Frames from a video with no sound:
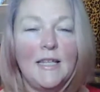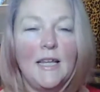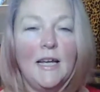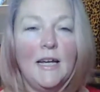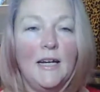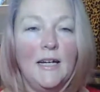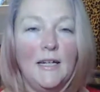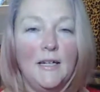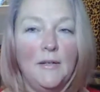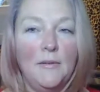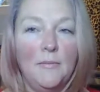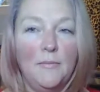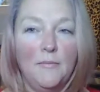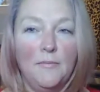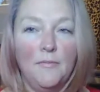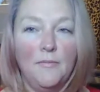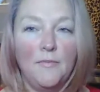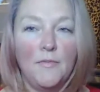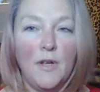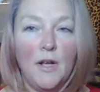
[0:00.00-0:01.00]

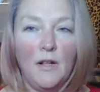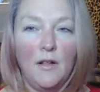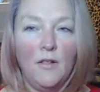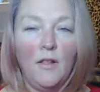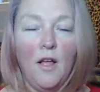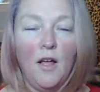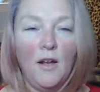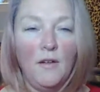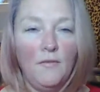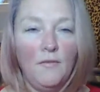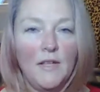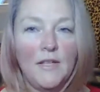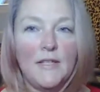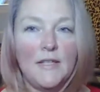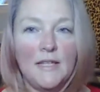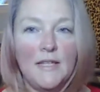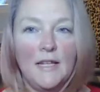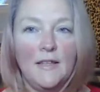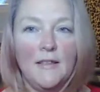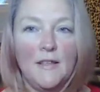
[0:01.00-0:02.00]
Um, a lot of
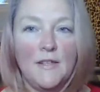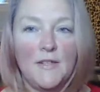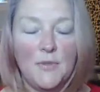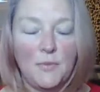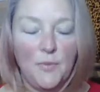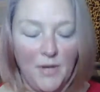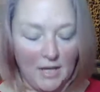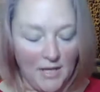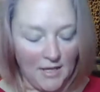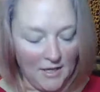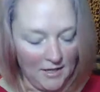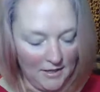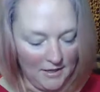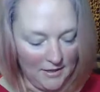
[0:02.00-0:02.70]
listening this week,